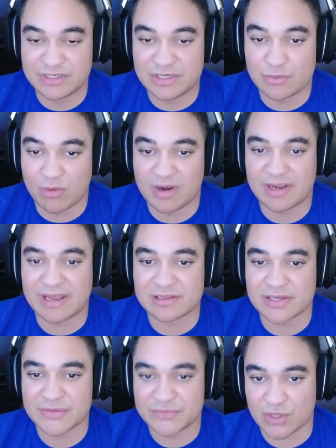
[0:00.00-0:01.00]
why I
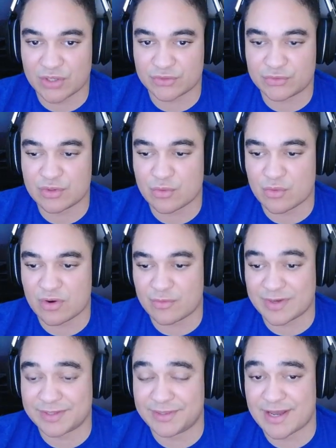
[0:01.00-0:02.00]
love the R301
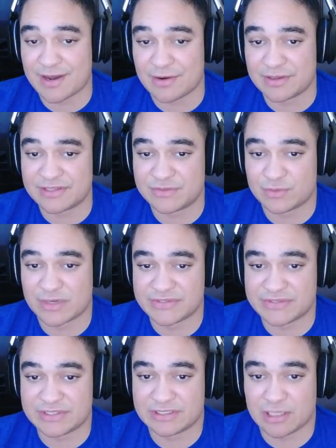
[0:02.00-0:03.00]
right now, and this is why I
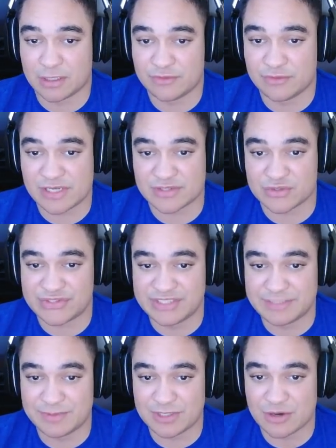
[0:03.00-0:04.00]
said a lot of you guys were
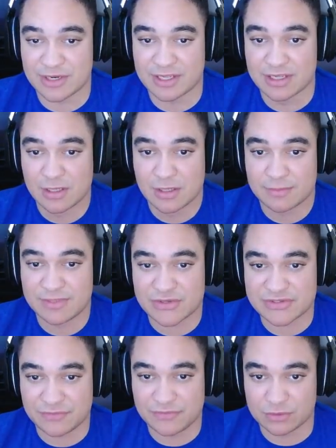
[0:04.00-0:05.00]
sleeping on it.
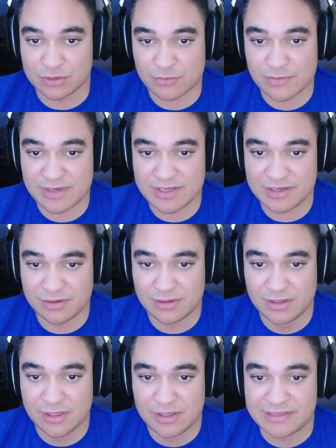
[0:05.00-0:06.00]
Because if you look right here,
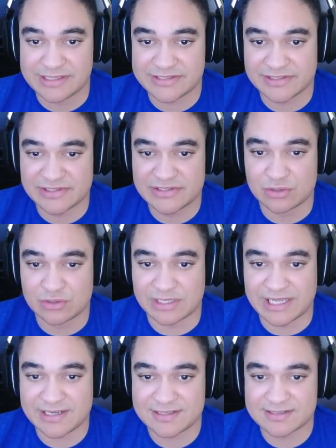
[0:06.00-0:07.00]
let's say this is the
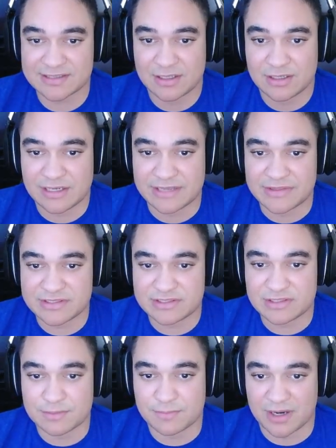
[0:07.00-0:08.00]
legs and this is
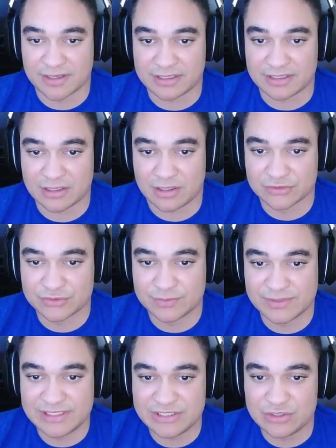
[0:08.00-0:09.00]
the body.
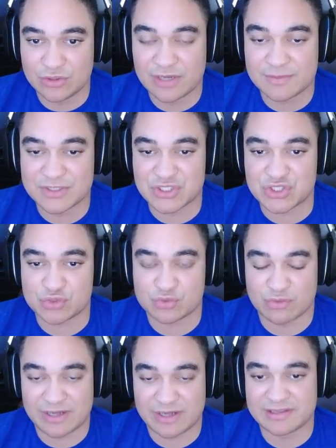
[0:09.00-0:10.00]
Ultimately, you're going to be
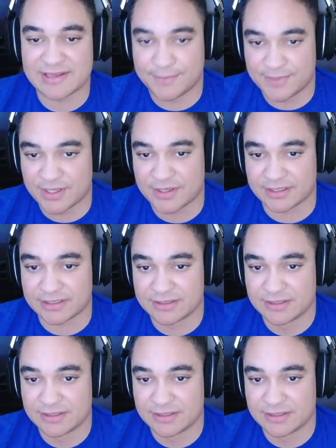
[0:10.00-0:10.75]
shredding that body.